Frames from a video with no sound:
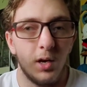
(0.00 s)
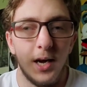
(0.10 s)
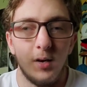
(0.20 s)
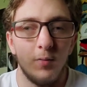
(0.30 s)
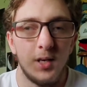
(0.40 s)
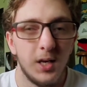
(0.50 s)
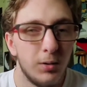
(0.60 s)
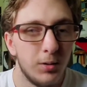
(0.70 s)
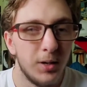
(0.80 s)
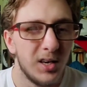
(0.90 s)
I don't really
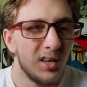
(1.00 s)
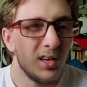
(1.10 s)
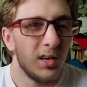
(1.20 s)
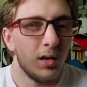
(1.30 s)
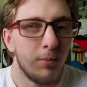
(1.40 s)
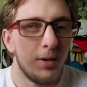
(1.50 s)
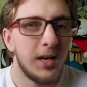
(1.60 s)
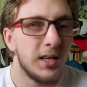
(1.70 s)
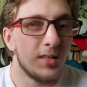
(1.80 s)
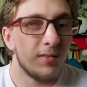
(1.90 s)
go to it
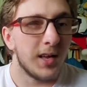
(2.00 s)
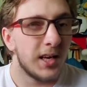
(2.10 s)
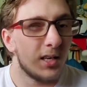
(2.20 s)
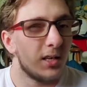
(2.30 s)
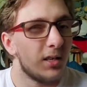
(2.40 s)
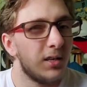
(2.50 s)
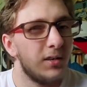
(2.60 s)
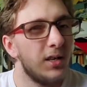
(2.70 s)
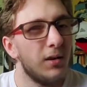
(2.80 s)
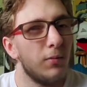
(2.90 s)
because of like,
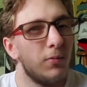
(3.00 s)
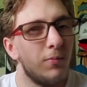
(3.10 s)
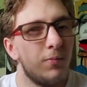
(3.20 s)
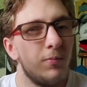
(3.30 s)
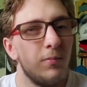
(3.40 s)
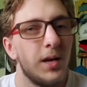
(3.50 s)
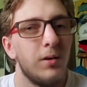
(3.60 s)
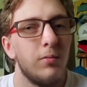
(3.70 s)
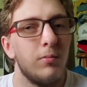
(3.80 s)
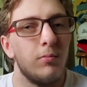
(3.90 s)
you know, I
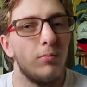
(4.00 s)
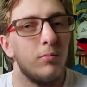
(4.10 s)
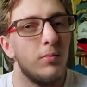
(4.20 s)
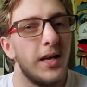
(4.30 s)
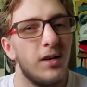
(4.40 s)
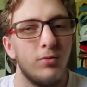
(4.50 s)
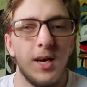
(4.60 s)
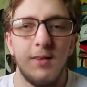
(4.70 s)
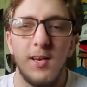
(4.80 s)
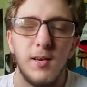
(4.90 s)
don't like
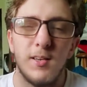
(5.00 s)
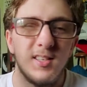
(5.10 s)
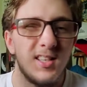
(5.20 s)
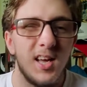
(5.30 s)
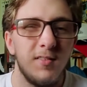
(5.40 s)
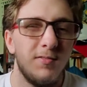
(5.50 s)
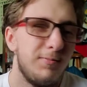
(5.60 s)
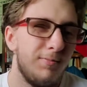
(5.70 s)
driving and stuff.